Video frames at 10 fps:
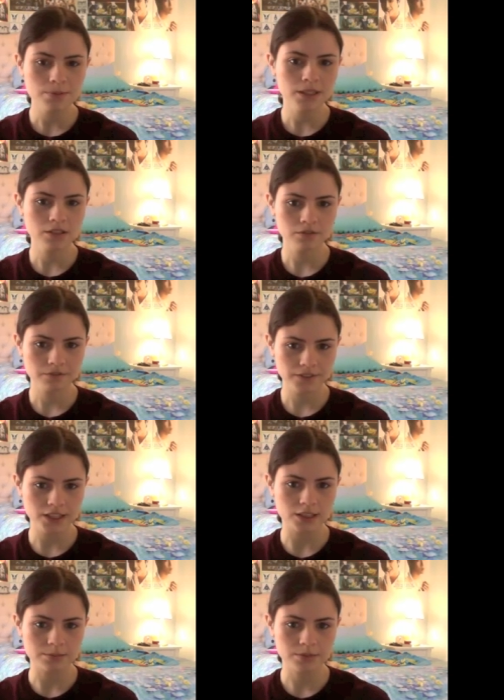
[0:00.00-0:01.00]
been
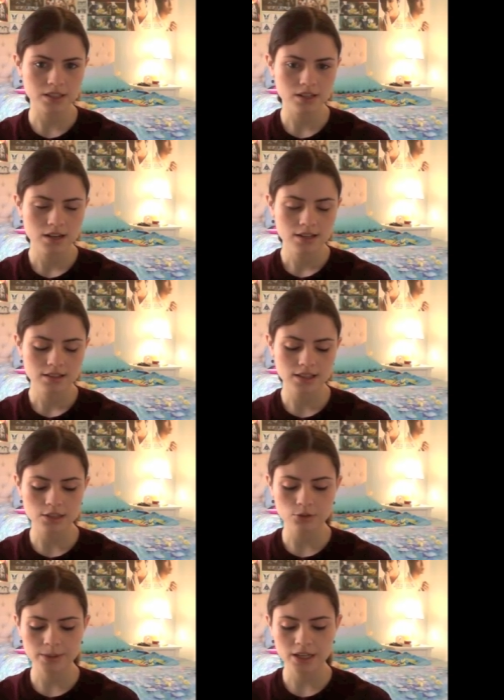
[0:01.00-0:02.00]
confirmed that
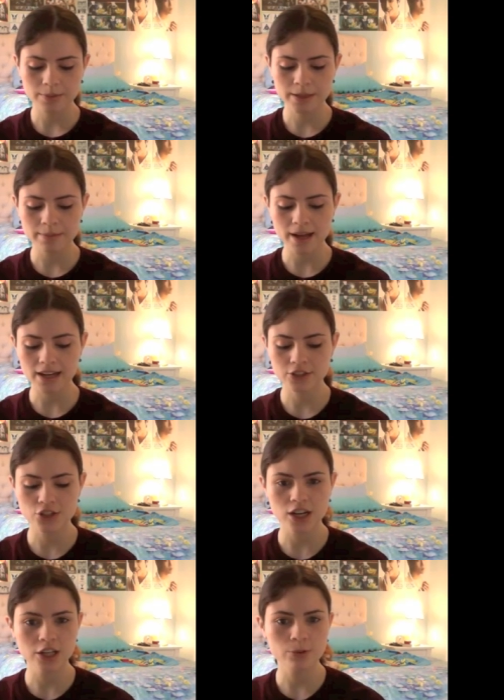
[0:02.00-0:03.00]
they will be coming back
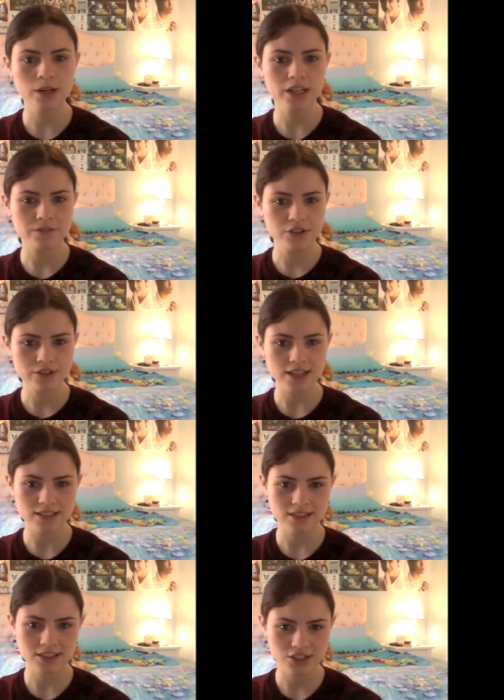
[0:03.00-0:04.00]
January of
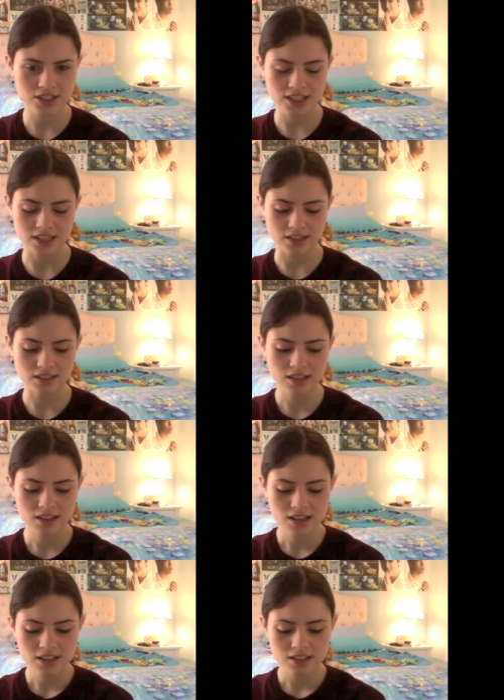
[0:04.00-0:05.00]
2013.
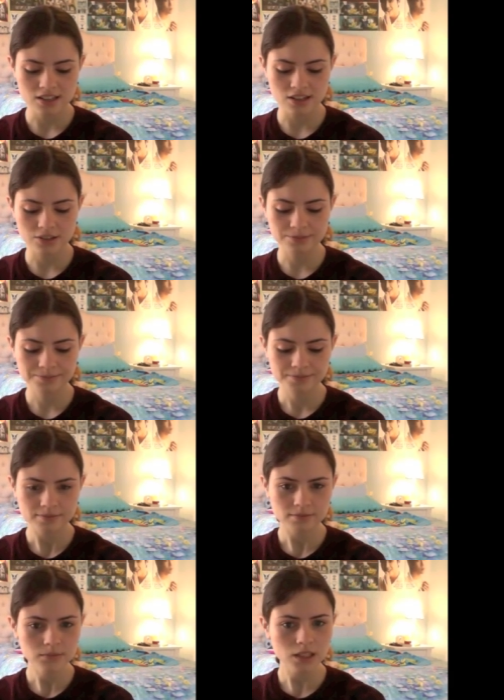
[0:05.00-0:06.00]
So
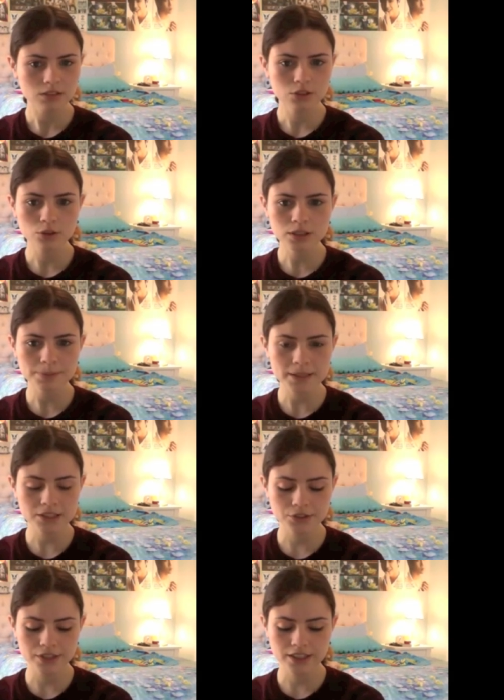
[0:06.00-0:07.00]
don't expect
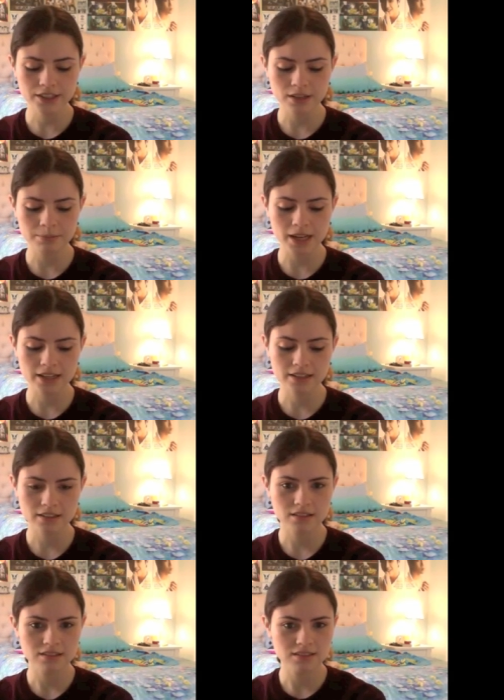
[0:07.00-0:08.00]
a Korean comeback
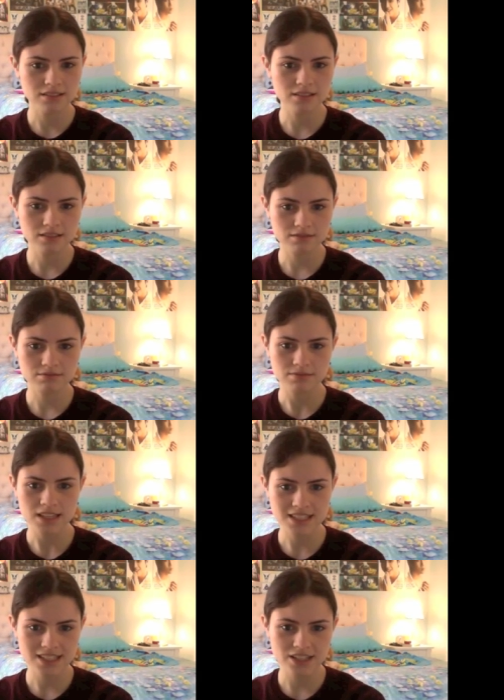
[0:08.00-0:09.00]

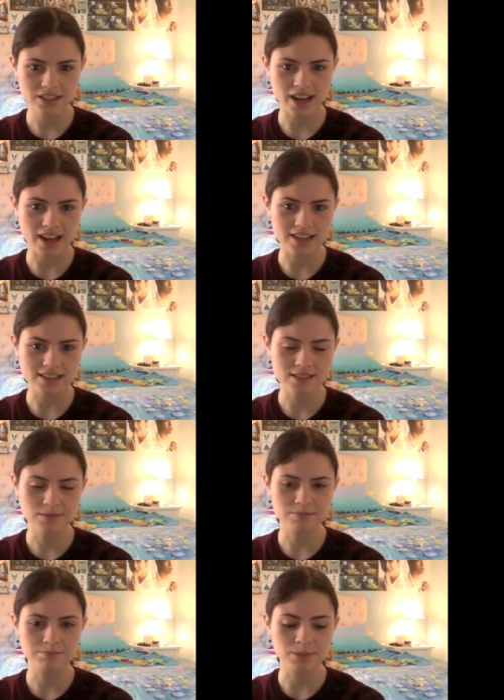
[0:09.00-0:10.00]
this year,
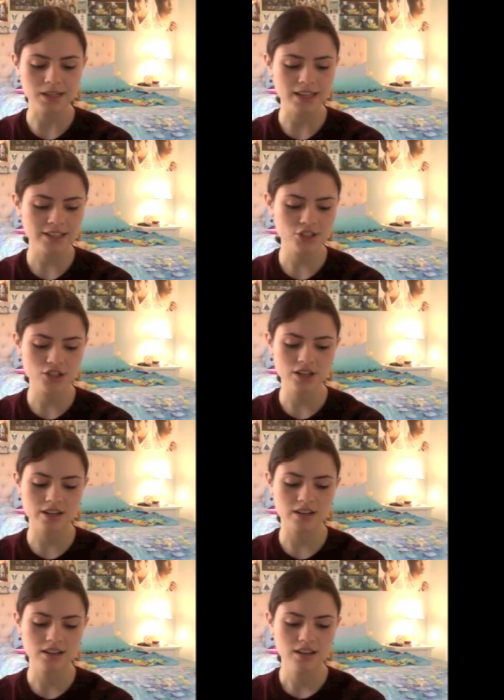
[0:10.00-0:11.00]
guys, but next
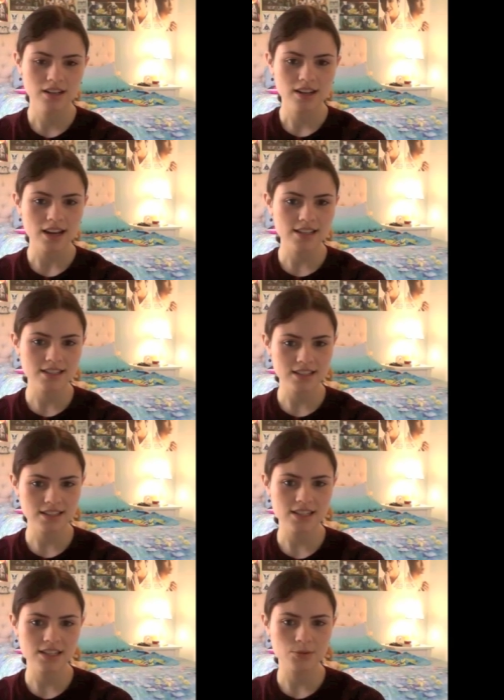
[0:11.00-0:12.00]
year
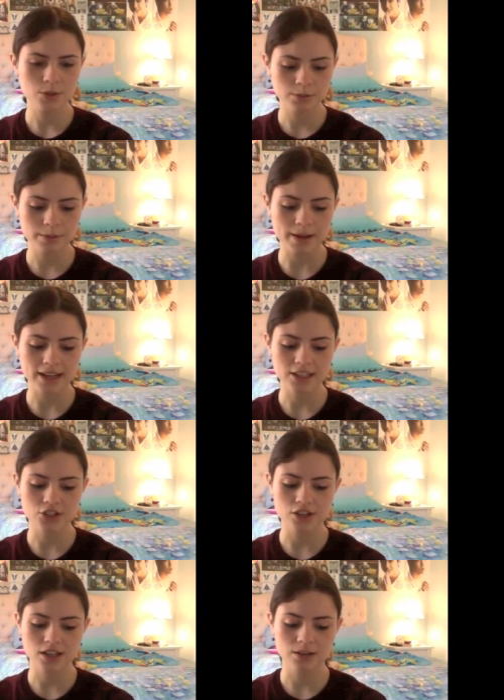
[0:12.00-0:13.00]
SNSD will be back in
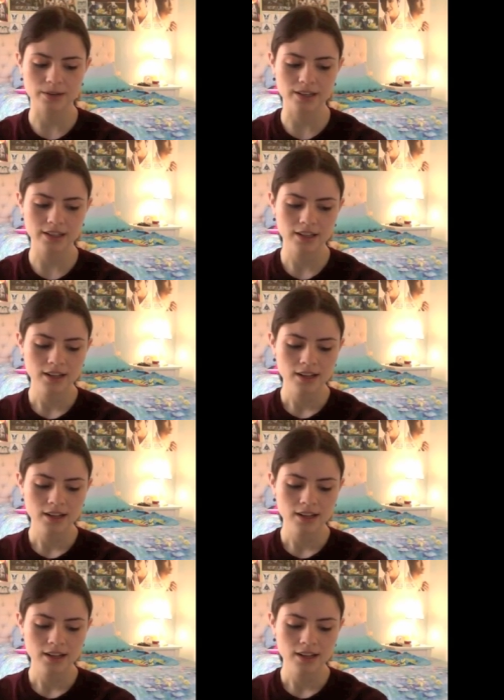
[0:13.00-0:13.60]
January.